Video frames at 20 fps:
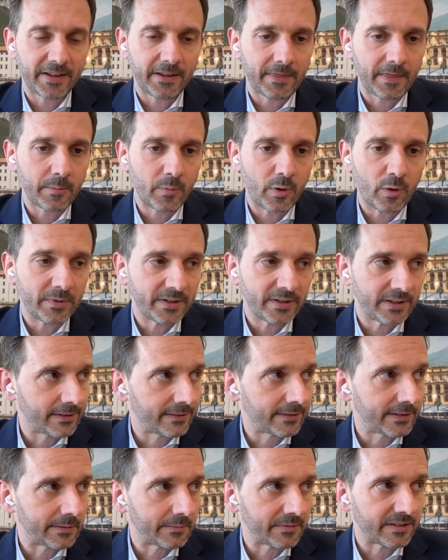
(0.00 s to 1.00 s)
But at the moment,
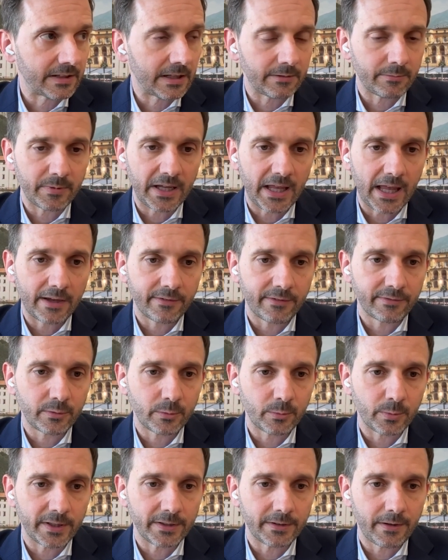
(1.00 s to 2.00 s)
it seems that we have
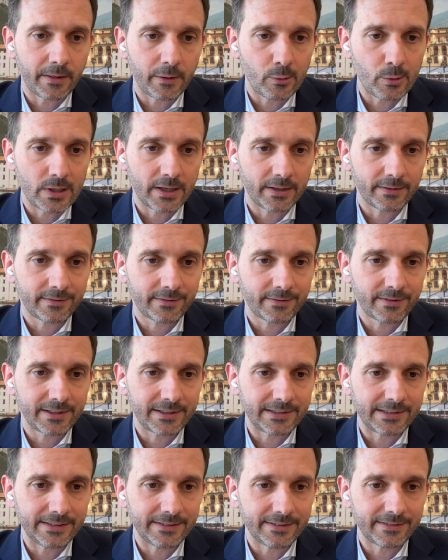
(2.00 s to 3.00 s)
to wait in the US
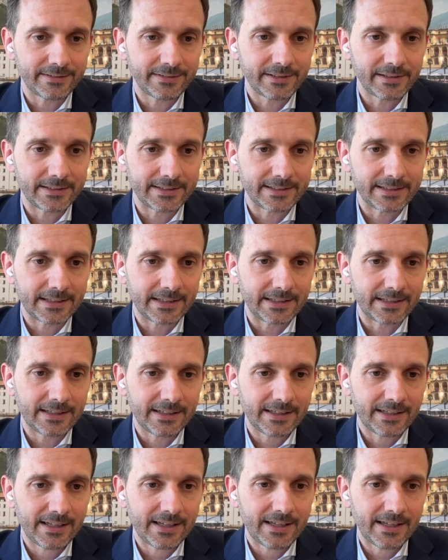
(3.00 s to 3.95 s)
at least a little.